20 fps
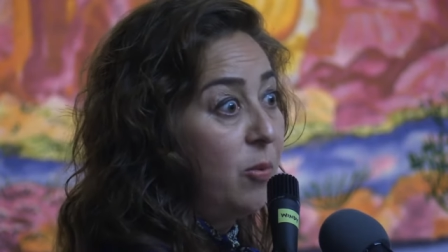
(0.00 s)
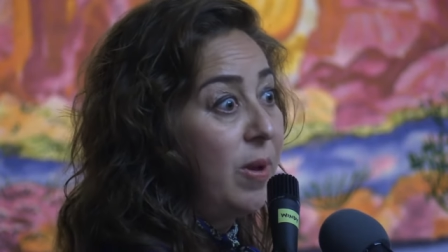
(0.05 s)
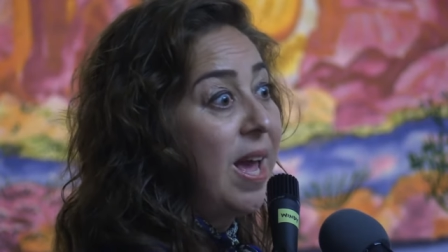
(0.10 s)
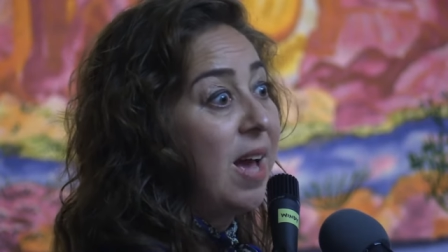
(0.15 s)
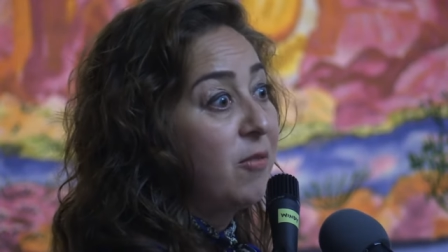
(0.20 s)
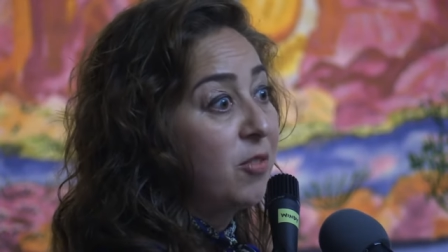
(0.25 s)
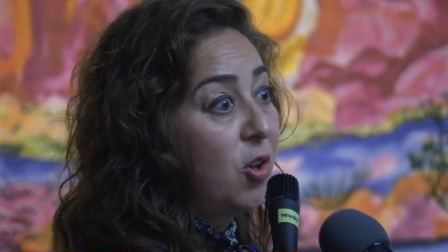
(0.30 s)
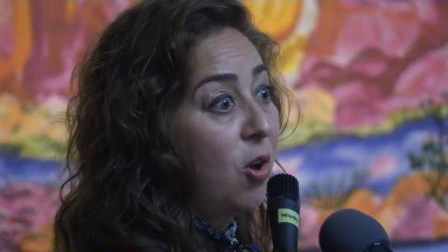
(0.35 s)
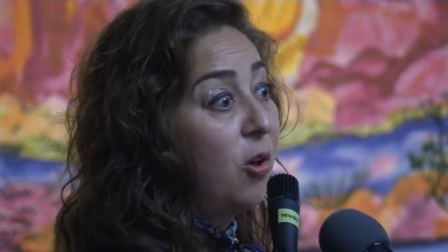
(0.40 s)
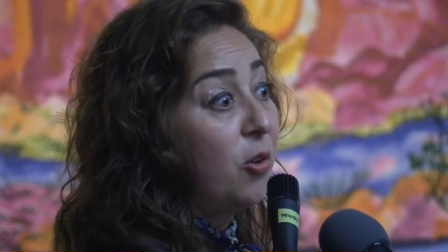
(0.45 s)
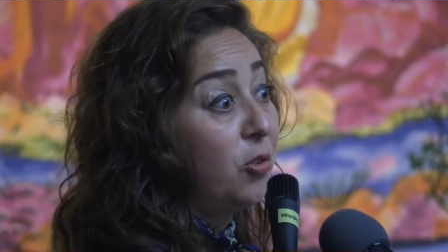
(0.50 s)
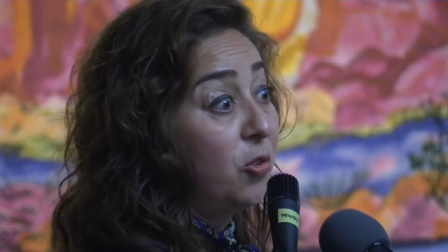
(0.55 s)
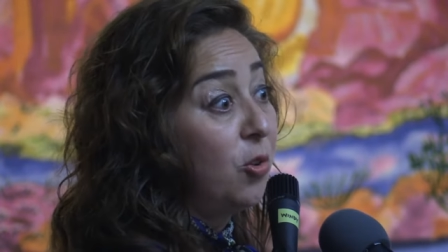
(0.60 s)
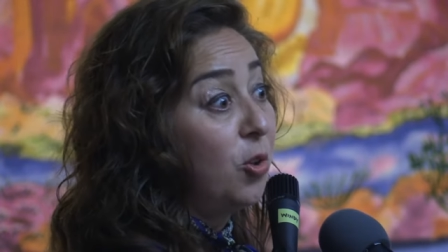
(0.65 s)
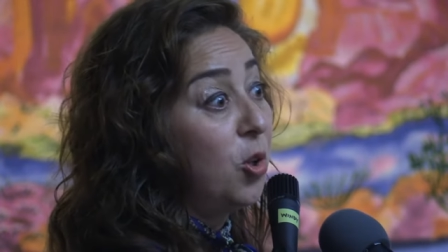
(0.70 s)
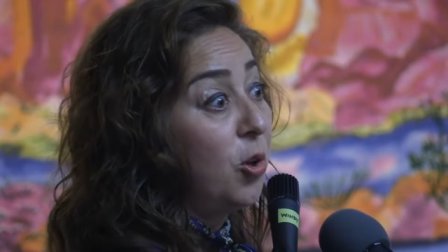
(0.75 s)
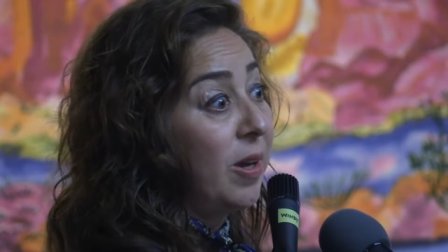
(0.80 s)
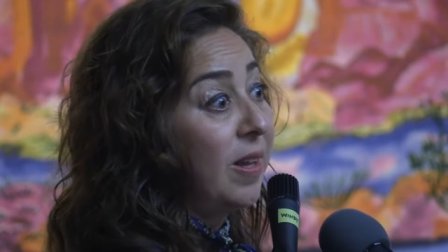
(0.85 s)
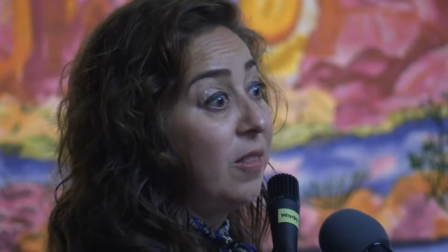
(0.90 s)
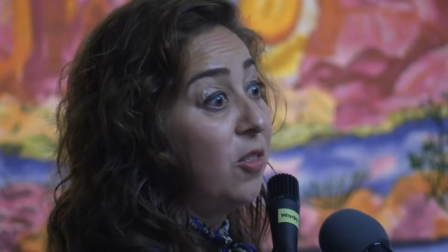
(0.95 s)
We have to also
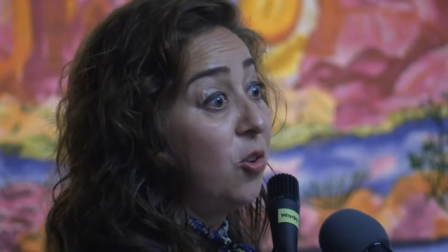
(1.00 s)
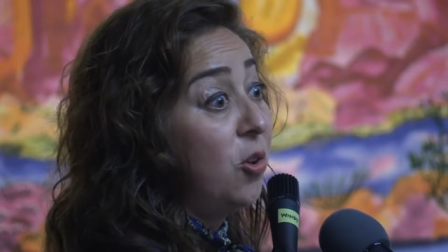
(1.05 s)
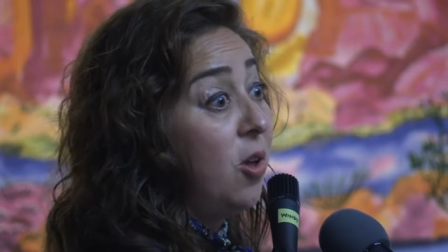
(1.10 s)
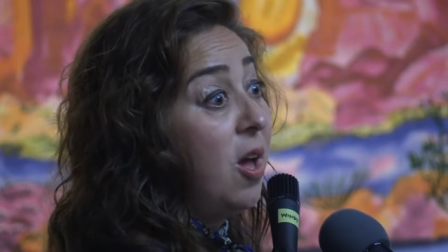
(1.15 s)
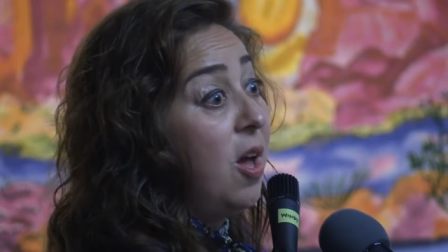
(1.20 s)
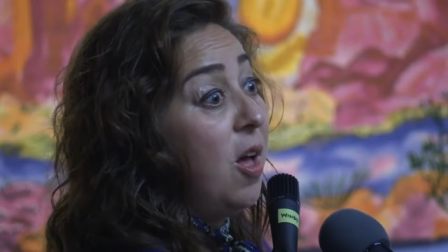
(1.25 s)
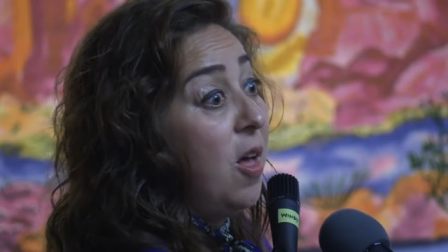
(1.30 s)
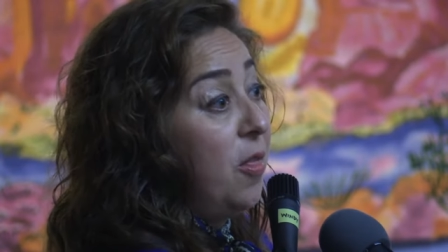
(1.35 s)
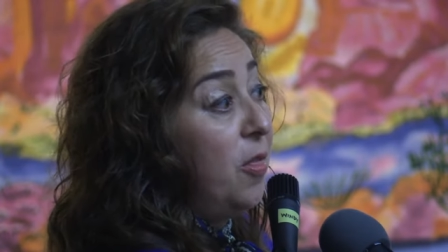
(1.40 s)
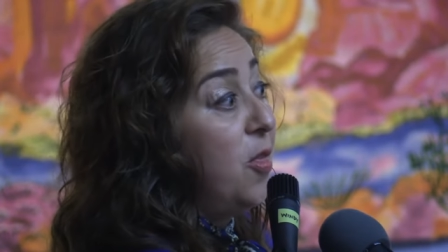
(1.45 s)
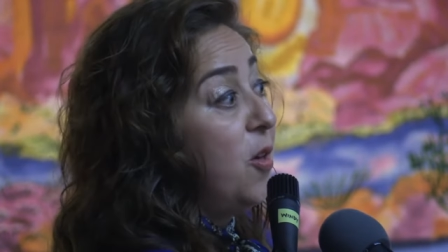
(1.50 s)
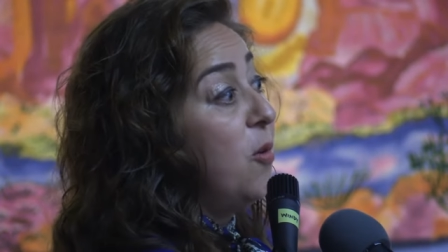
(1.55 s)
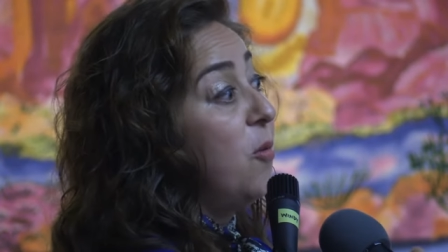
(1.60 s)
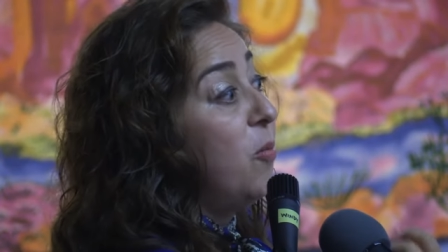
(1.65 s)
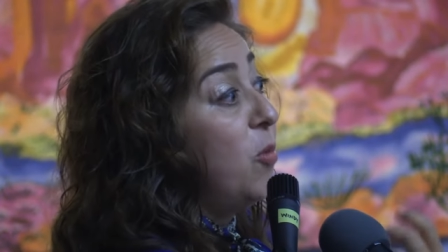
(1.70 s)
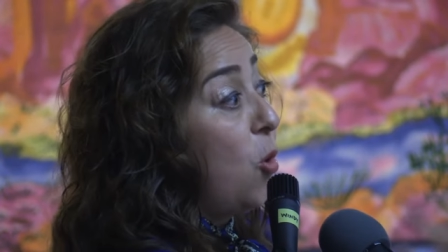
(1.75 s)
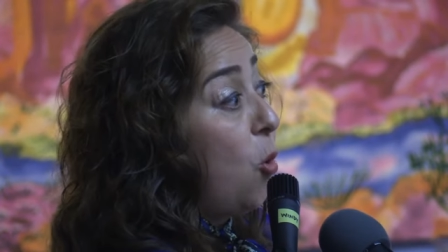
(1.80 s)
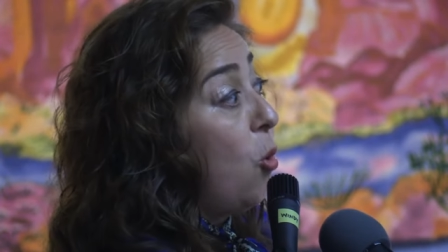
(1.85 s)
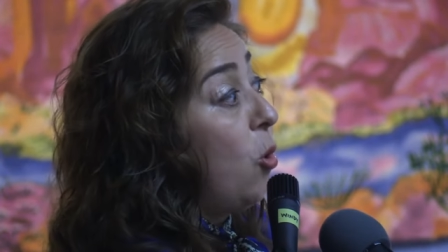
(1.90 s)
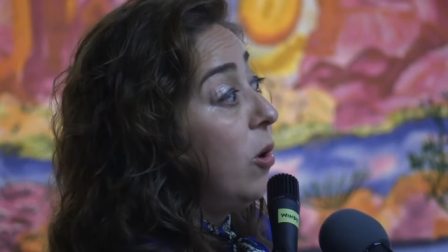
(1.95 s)
look at the
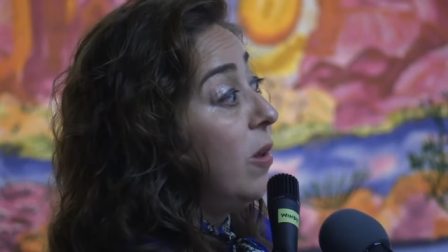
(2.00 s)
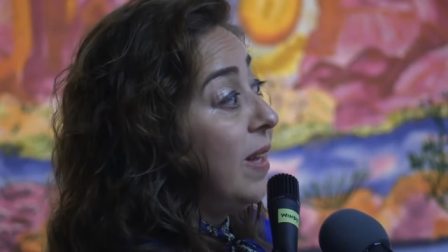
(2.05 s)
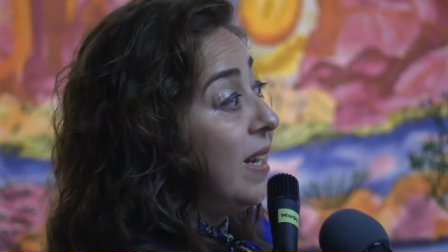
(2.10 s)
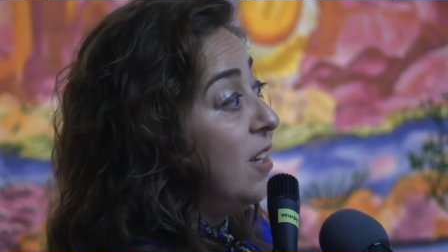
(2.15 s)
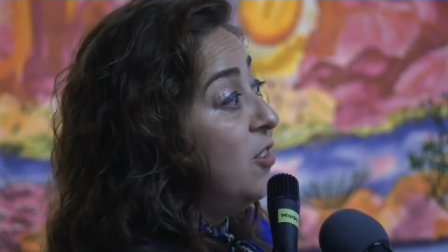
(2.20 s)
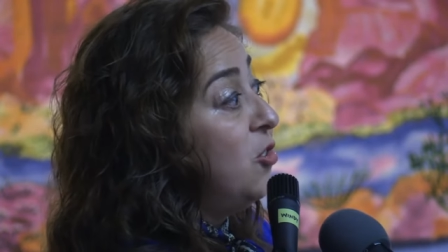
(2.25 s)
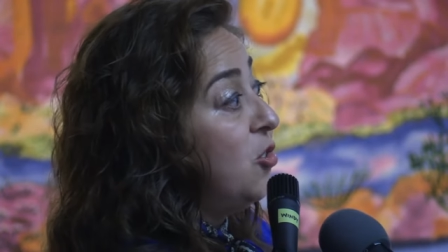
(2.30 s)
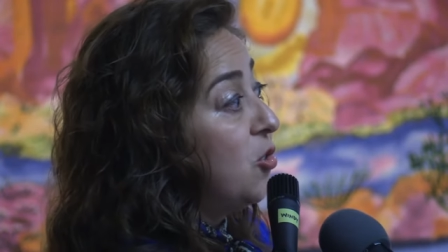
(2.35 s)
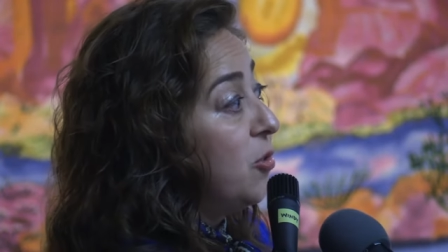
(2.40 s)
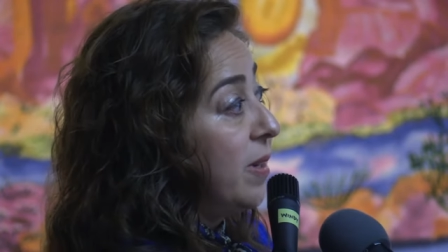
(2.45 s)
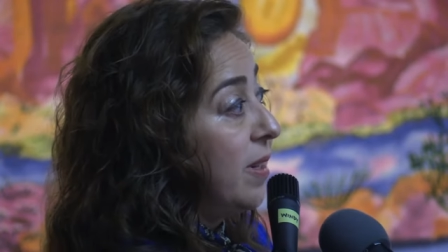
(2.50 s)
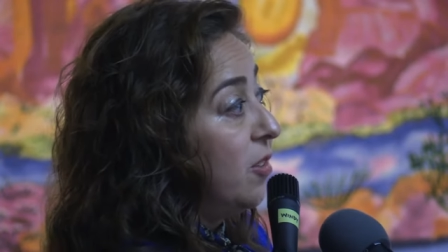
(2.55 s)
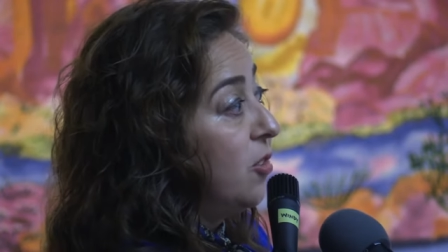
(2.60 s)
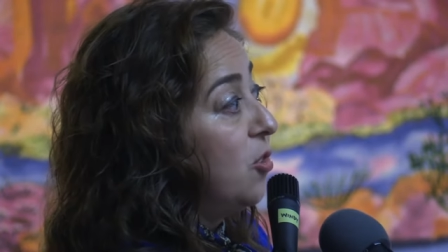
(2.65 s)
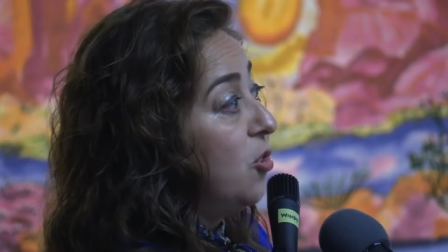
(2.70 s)
oral histories,